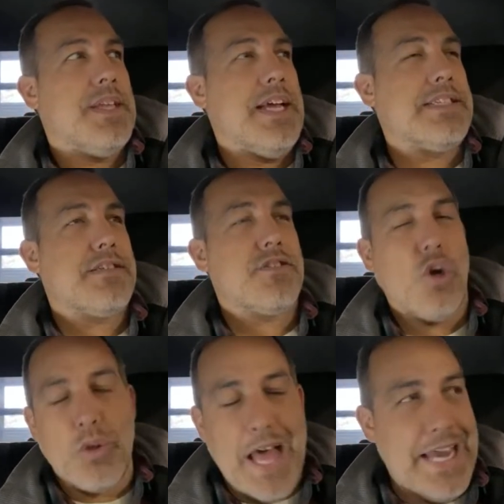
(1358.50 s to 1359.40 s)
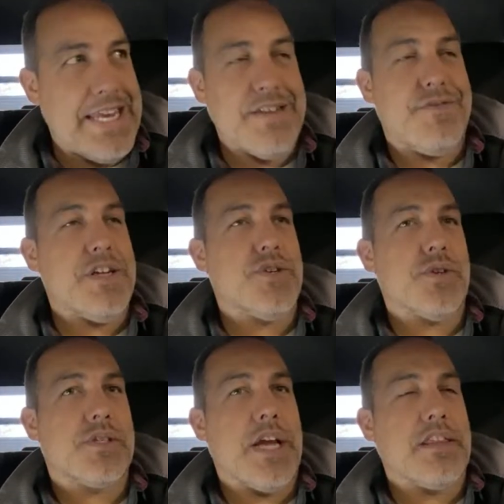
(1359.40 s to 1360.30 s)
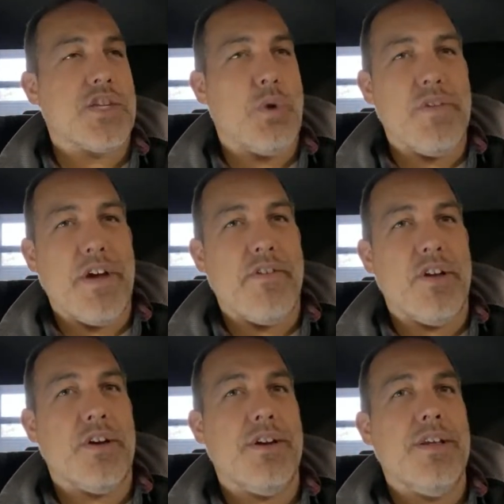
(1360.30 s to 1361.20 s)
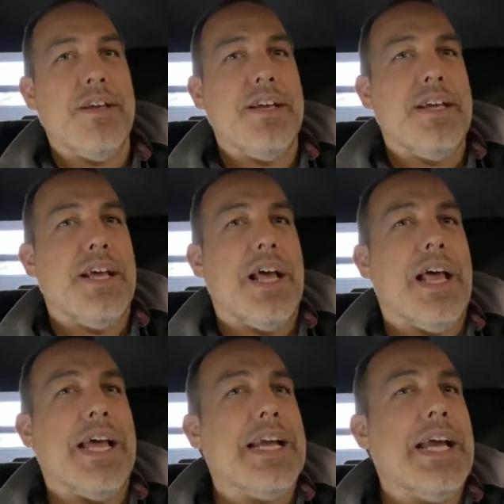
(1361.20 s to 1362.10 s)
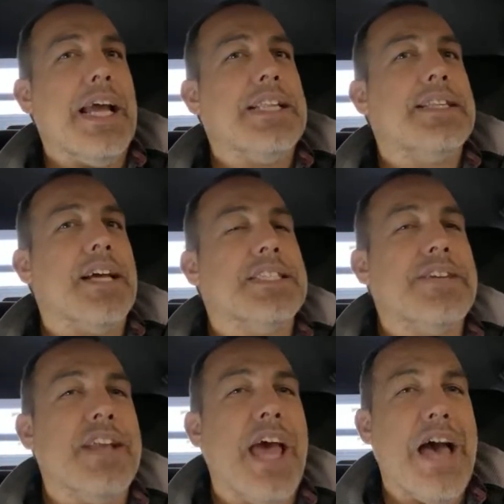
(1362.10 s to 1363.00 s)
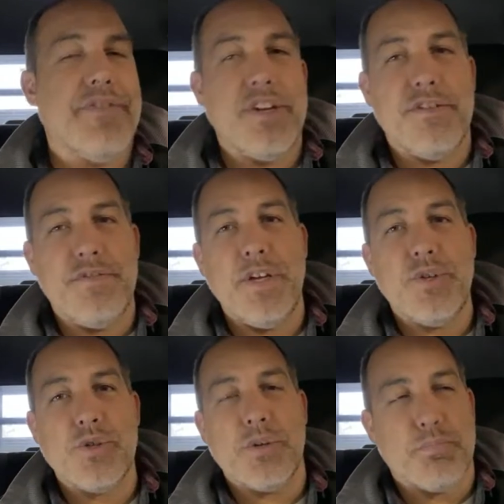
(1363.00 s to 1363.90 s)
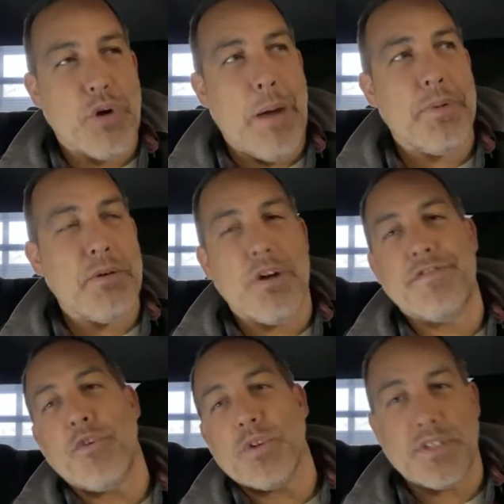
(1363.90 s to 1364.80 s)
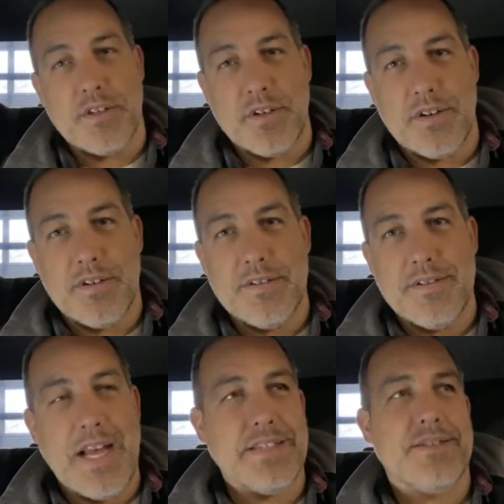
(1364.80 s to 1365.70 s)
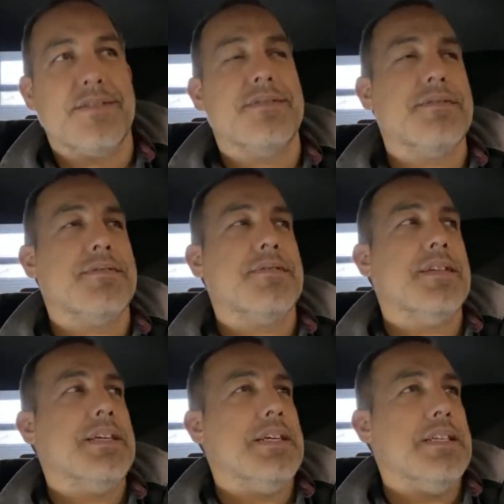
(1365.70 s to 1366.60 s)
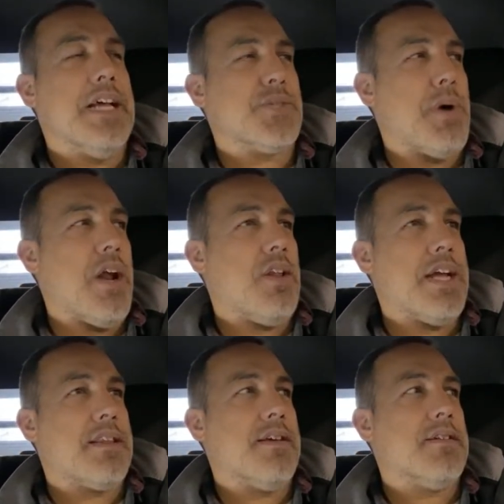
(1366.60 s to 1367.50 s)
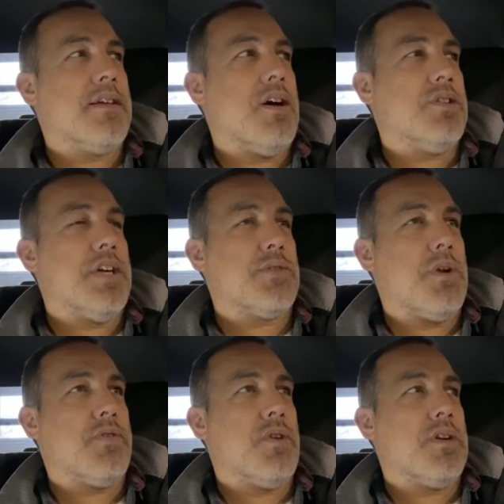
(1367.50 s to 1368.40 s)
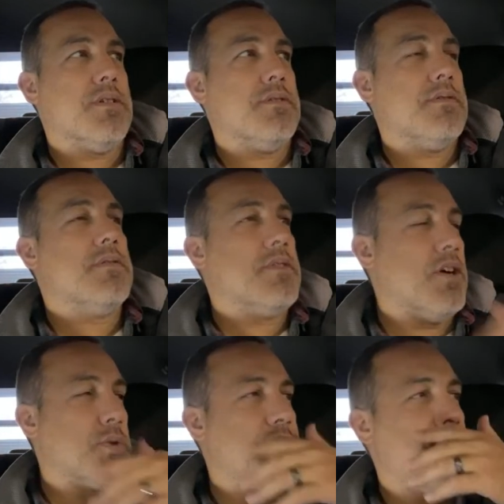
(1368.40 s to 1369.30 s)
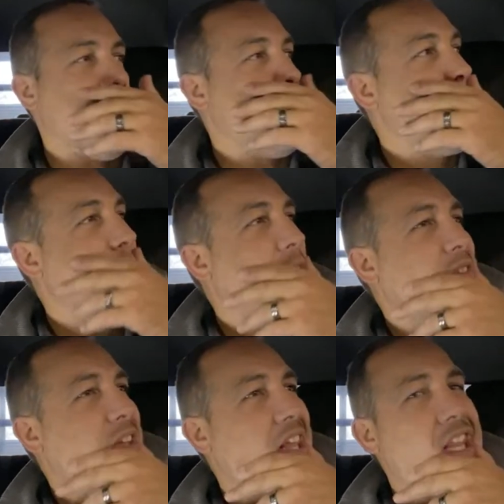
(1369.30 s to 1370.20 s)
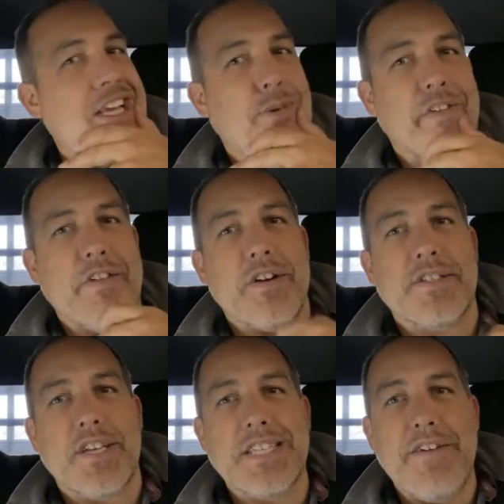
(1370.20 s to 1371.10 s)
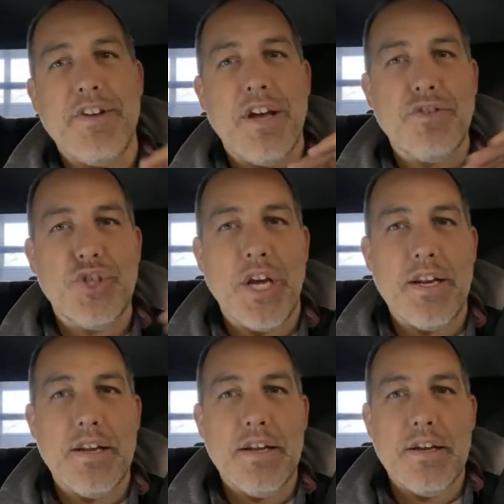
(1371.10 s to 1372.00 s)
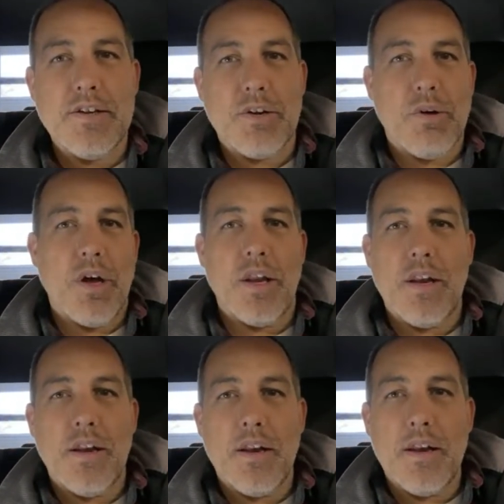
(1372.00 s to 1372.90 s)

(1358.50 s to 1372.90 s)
It's so lacking in features. Like the 2500, like it doesn't even have enough features to properly run a 4-cylinder. That's why I don't like the Haltech 2400 or 2500. The Elite 2500. It doesn't have enough shit to run